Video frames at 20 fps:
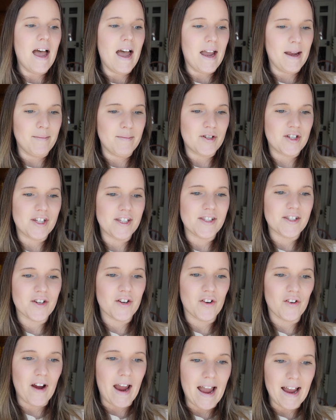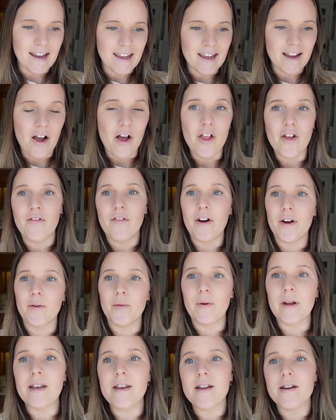I'm just cracking all of our
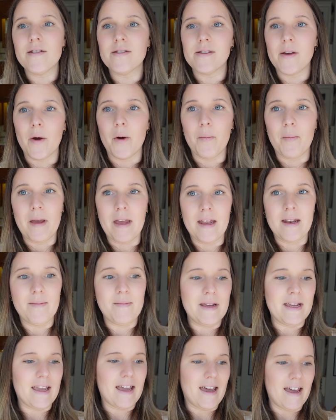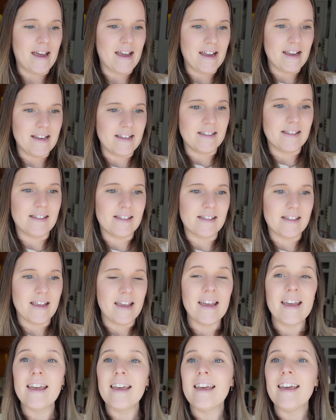windows open because
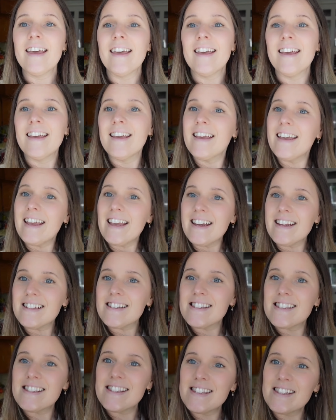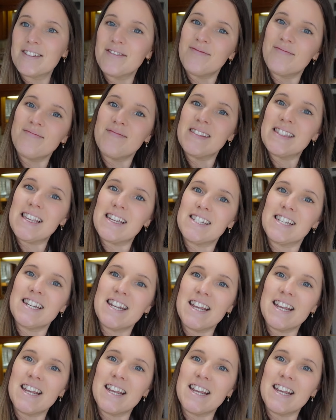it's such a